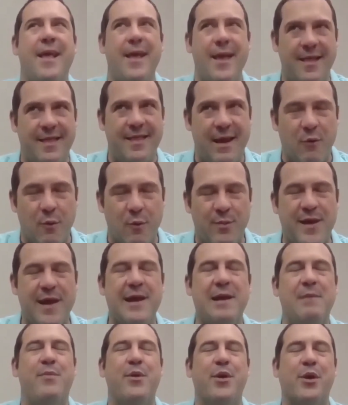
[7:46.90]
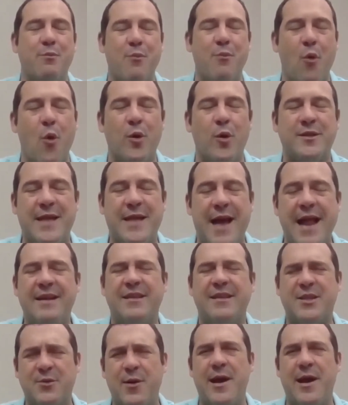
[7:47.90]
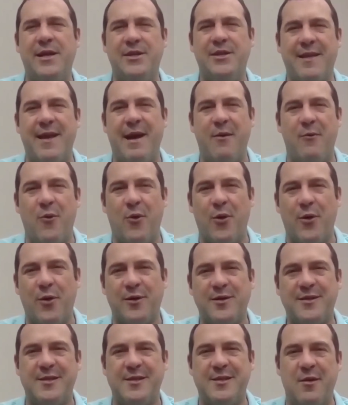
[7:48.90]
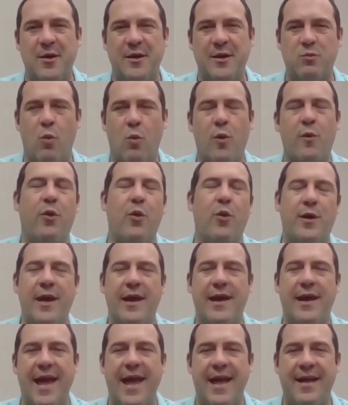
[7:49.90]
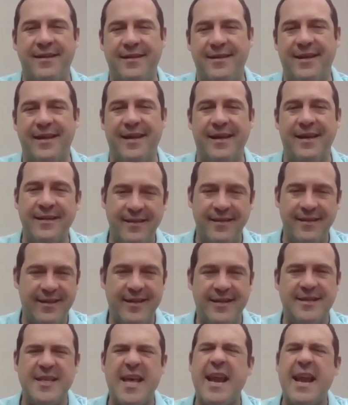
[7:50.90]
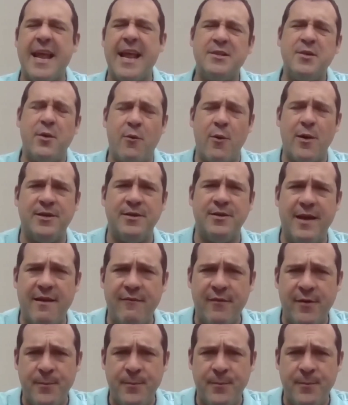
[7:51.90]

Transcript: they were getting billed more. It's kind of strange how that works. So it's worth looking at. Yeah. Does that answer your question, David?